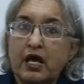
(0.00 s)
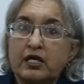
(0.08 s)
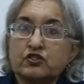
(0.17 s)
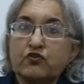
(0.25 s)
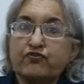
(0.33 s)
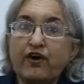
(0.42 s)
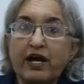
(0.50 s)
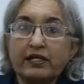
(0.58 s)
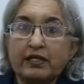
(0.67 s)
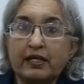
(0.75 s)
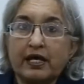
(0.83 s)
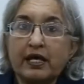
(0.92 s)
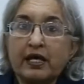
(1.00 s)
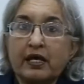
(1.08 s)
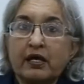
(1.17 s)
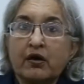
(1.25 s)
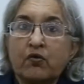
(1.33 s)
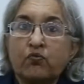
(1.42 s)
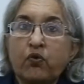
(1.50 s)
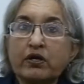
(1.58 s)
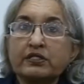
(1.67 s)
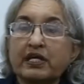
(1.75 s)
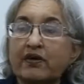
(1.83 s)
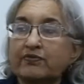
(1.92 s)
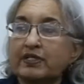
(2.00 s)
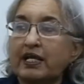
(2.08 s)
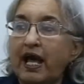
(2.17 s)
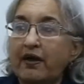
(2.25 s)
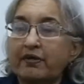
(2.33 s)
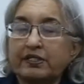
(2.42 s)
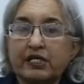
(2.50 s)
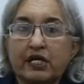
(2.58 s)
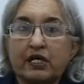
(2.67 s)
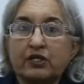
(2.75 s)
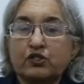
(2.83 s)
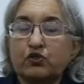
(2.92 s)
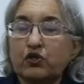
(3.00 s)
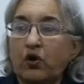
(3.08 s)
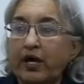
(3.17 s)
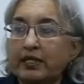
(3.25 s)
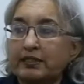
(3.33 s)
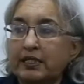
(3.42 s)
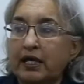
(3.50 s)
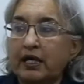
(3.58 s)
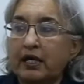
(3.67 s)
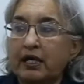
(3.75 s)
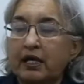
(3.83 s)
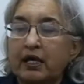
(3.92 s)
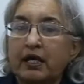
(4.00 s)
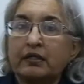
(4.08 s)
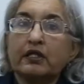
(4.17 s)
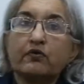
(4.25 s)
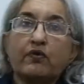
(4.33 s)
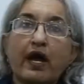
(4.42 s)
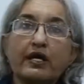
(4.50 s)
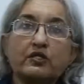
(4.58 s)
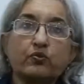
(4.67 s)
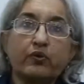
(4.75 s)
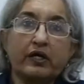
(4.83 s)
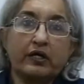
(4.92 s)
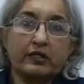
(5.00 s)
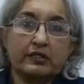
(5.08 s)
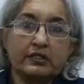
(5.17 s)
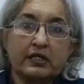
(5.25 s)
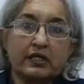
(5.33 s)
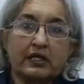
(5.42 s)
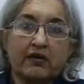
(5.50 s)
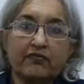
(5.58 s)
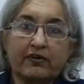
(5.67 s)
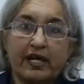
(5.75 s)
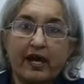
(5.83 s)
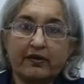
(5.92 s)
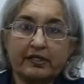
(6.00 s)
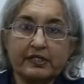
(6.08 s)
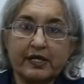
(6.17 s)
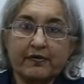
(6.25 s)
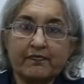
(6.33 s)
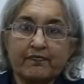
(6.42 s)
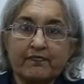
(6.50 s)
So finally, what gives clarity to your essay? The right words give clarity.